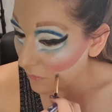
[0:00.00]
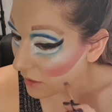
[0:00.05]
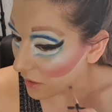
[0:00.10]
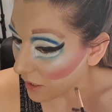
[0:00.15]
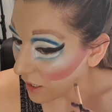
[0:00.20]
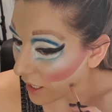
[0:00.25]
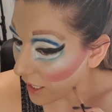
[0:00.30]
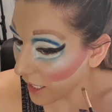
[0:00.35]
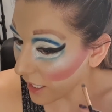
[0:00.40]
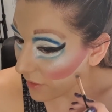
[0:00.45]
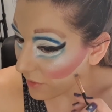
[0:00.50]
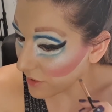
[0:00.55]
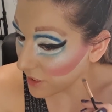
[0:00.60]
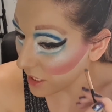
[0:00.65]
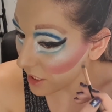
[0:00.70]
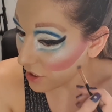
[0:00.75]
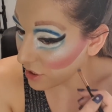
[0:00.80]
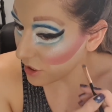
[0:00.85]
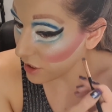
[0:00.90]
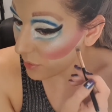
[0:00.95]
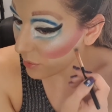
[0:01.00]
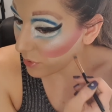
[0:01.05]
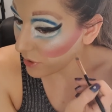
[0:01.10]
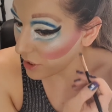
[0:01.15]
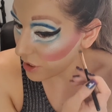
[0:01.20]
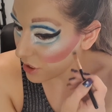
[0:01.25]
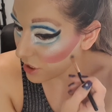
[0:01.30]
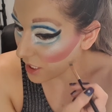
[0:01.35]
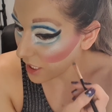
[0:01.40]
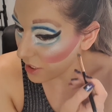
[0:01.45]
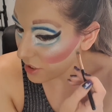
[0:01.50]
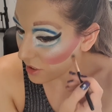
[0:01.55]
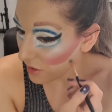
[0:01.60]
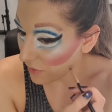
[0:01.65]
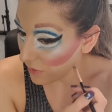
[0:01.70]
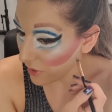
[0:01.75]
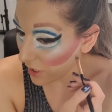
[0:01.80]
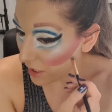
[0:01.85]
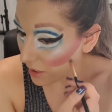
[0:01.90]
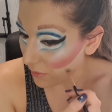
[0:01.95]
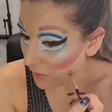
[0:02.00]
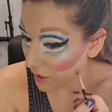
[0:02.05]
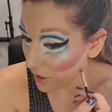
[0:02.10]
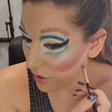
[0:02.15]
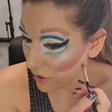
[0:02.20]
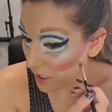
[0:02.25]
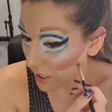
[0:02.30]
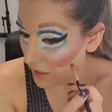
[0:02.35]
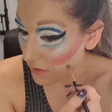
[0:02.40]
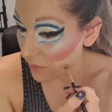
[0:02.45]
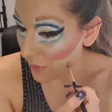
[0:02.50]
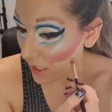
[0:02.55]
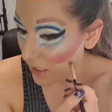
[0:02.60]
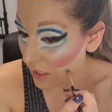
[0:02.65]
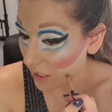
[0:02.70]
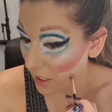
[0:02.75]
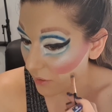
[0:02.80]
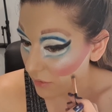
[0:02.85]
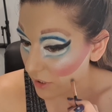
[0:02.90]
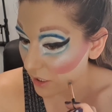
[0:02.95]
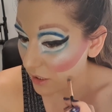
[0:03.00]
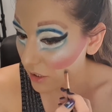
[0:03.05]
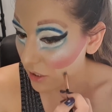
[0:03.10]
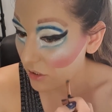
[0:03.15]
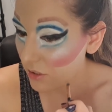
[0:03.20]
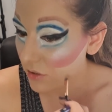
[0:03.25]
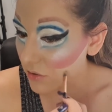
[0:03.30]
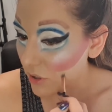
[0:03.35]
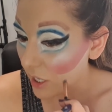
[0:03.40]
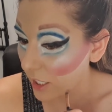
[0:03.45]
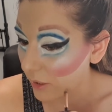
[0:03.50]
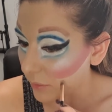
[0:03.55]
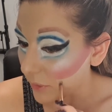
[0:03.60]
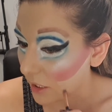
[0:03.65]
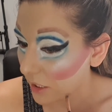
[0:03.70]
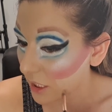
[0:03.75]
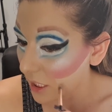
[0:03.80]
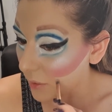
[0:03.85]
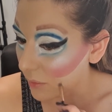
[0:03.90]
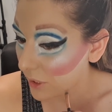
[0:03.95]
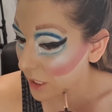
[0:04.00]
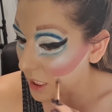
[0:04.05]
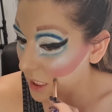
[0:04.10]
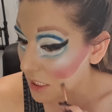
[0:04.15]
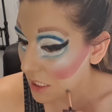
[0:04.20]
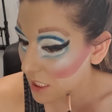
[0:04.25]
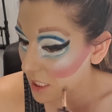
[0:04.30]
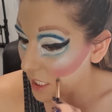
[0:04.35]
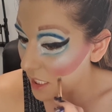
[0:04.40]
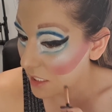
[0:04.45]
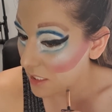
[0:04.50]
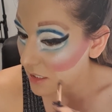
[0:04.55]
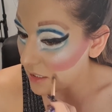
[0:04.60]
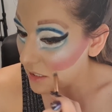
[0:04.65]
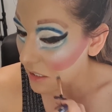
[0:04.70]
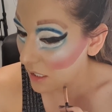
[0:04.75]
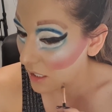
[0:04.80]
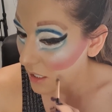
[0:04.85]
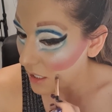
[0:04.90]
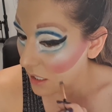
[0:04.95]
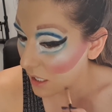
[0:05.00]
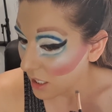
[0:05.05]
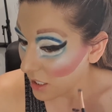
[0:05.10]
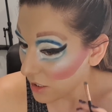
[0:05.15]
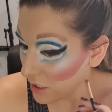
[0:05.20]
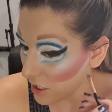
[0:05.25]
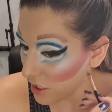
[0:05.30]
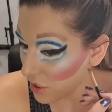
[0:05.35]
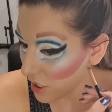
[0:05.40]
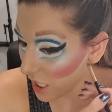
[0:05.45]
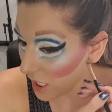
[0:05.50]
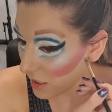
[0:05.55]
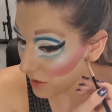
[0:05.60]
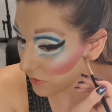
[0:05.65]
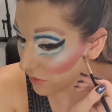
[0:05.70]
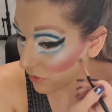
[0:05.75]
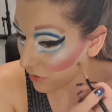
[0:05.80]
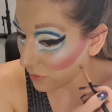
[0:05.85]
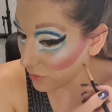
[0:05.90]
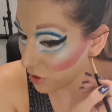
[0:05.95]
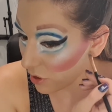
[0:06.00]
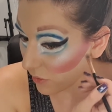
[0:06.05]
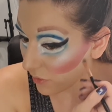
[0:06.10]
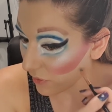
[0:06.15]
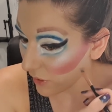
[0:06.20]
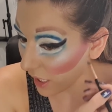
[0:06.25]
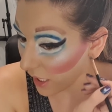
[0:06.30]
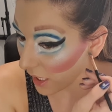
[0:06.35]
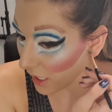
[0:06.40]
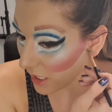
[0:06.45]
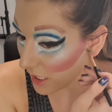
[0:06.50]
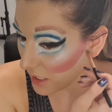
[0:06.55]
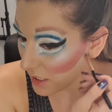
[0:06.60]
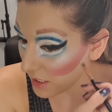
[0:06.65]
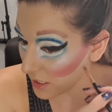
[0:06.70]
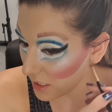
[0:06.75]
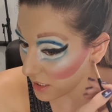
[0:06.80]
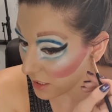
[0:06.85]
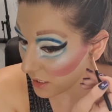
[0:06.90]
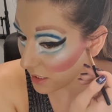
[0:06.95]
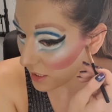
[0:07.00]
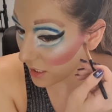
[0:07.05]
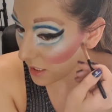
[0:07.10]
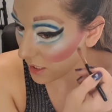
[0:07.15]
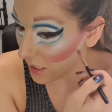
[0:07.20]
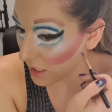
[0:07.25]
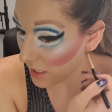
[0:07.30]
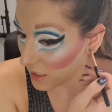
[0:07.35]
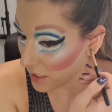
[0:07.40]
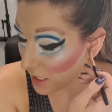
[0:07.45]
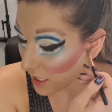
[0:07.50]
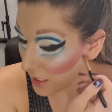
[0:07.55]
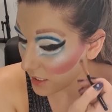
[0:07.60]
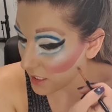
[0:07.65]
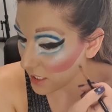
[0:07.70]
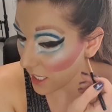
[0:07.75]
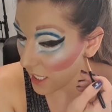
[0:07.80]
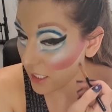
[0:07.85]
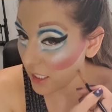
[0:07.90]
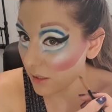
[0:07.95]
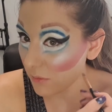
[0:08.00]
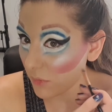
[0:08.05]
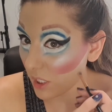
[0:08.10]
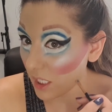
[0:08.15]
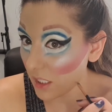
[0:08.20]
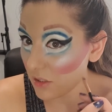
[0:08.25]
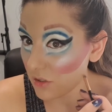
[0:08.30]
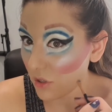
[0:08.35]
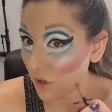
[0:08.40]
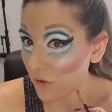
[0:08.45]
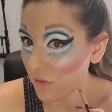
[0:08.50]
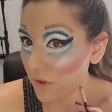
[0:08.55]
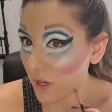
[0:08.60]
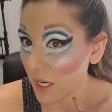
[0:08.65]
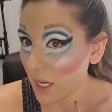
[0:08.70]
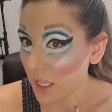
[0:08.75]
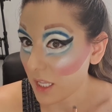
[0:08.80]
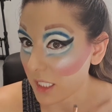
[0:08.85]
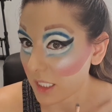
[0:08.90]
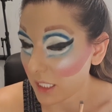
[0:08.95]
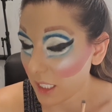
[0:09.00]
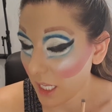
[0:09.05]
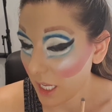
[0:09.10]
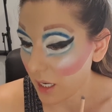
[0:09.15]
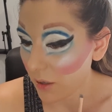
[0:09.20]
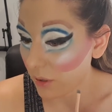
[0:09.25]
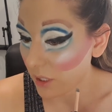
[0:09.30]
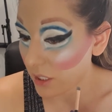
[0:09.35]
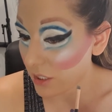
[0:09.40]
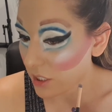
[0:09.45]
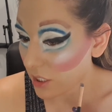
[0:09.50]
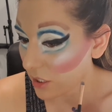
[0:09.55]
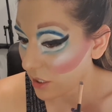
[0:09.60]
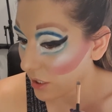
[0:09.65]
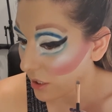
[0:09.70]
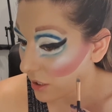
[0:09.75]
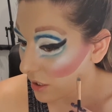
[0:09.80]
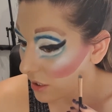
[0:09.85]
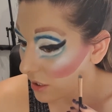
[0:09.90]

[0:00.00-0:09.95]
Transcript: I have such an appreciation for anyone who does makeup, let alone drag makeup, because it does, to transform your face, it has taken me so far like an hour to